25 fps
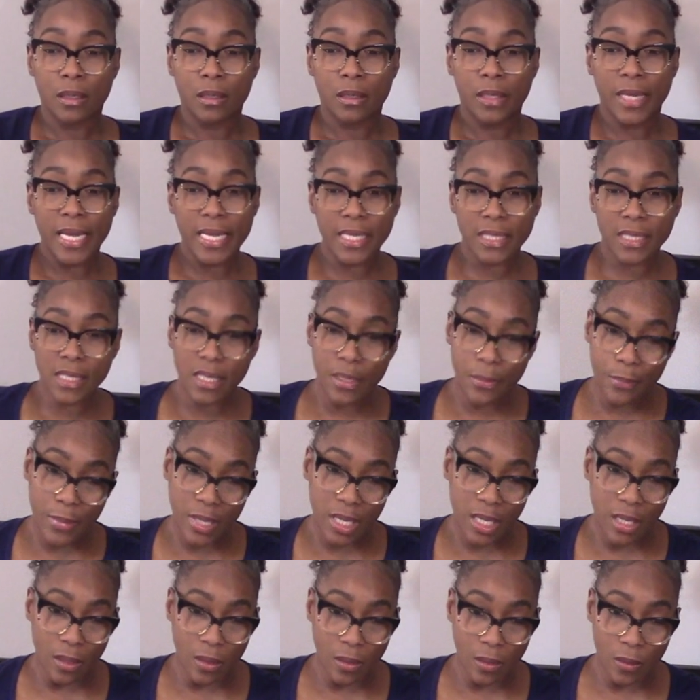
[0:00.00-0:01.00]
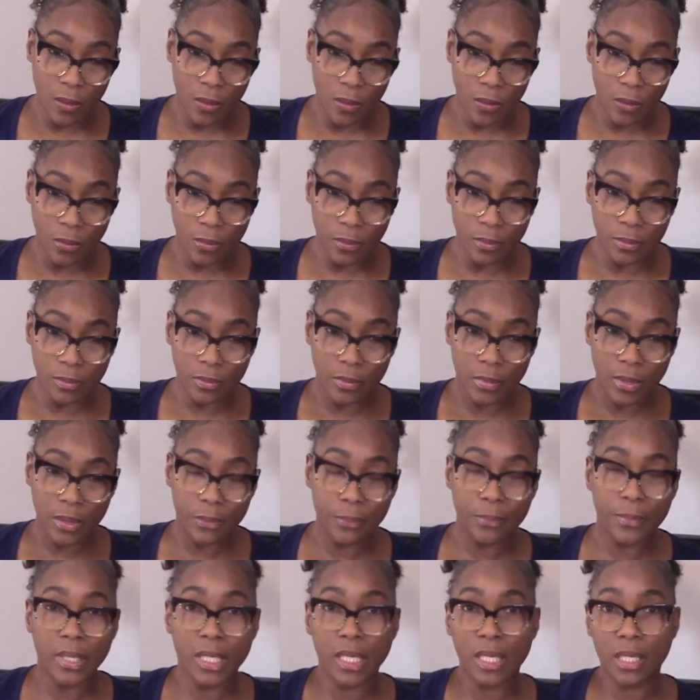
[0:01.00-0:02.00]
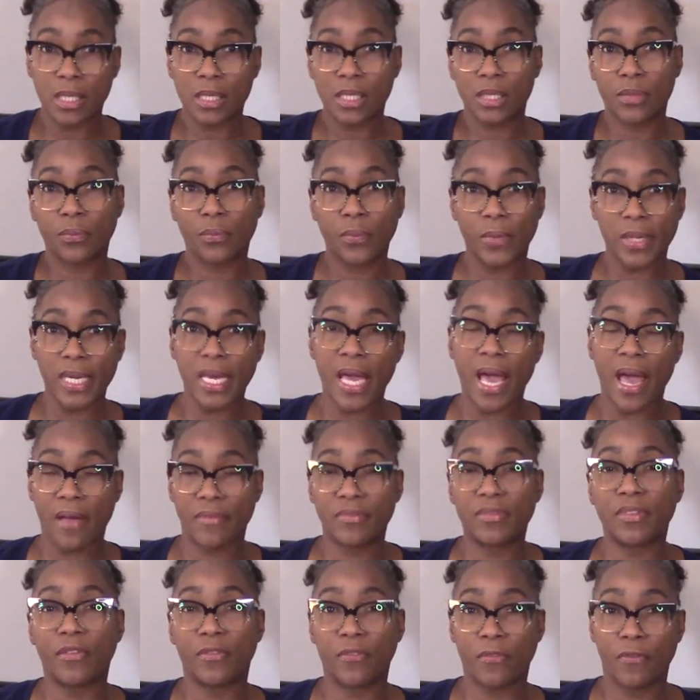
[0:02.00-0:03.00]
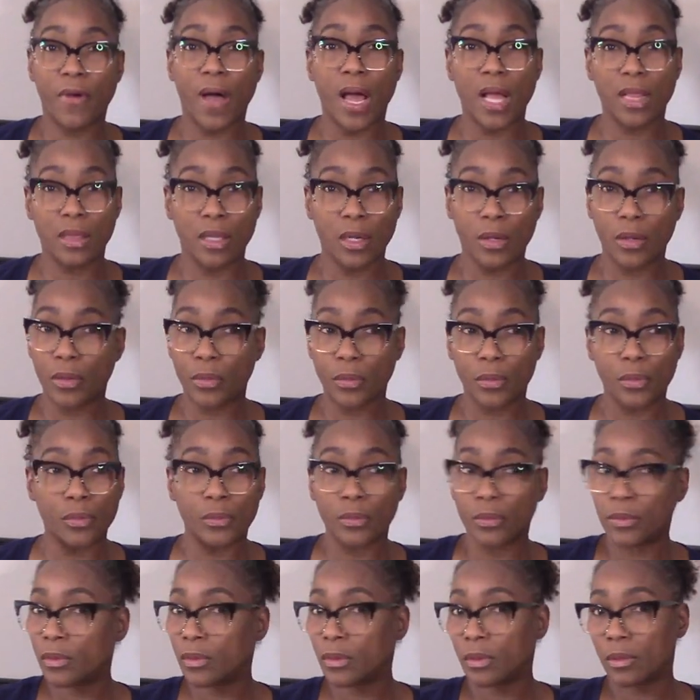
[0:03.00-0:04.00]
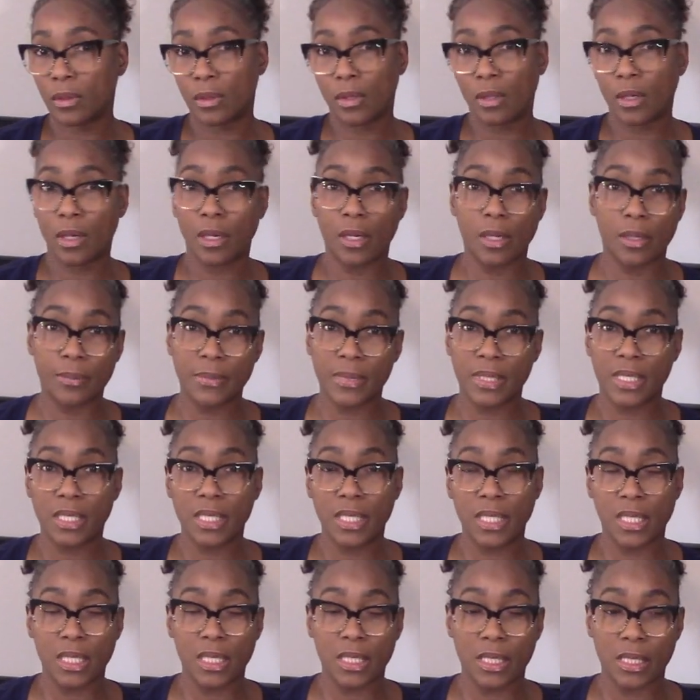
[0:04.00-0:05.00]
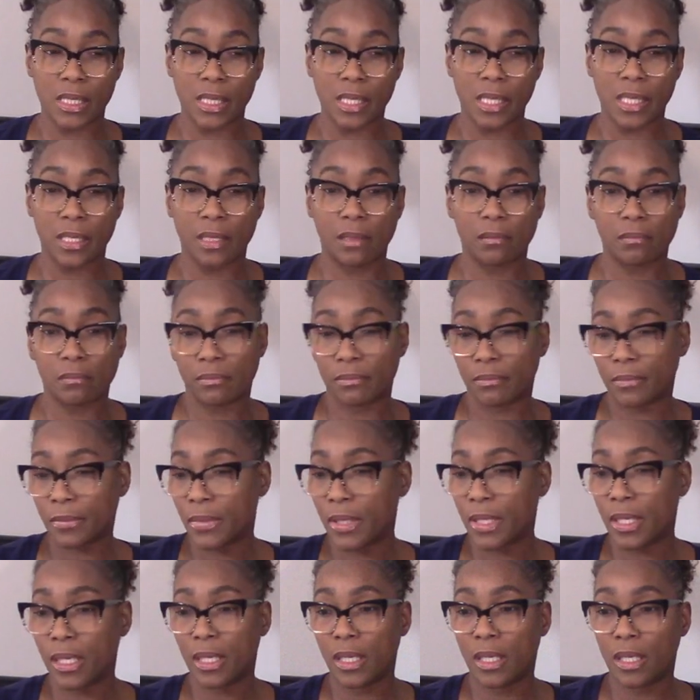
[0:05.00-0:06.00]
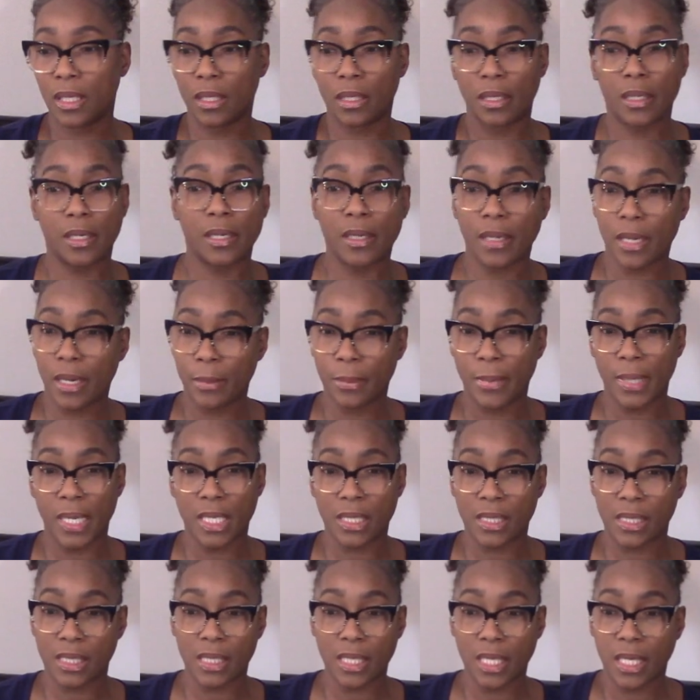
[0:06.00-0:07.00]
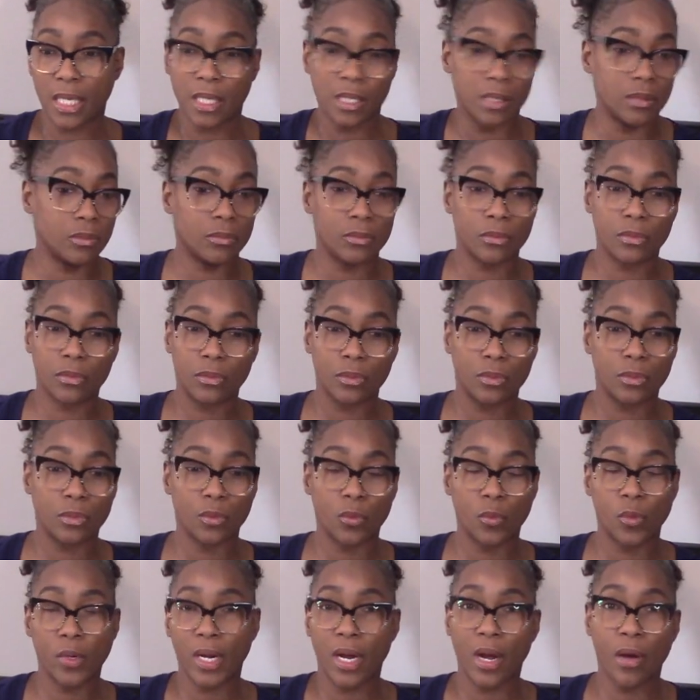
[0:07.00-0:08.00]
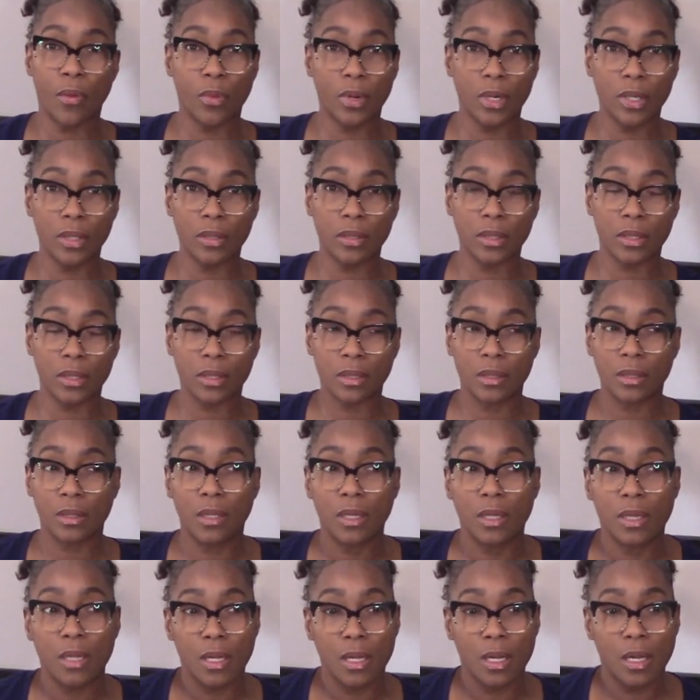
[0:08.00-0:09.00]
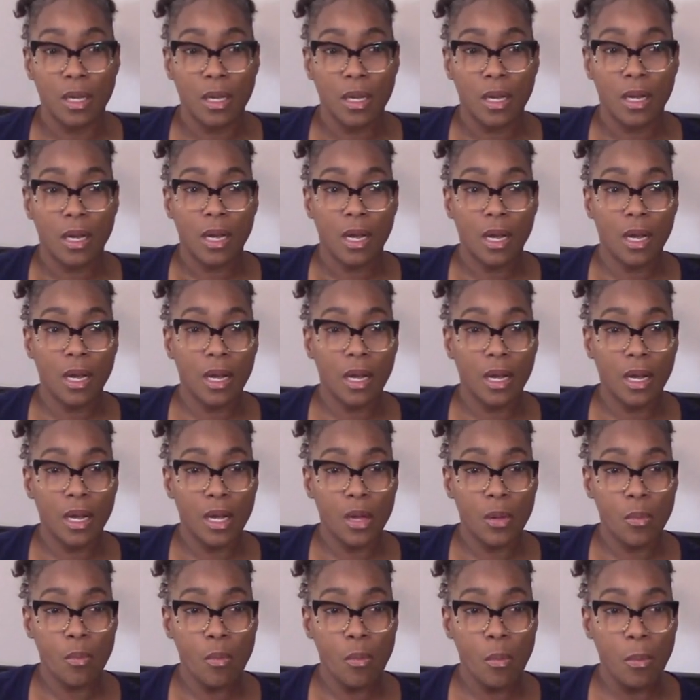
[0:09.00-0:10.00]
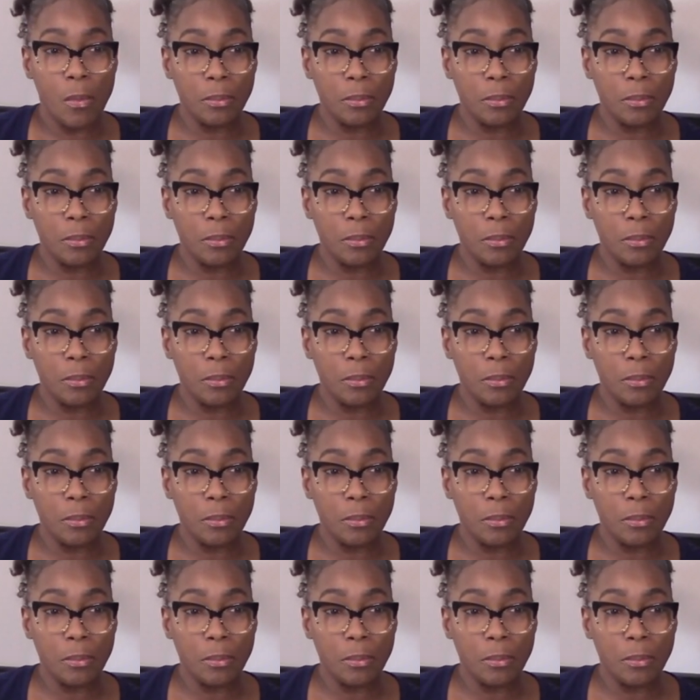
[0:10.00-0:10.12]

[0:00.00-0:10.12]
they sent me home because we have to follow um, CDC, and I'm not saying where I work. Um,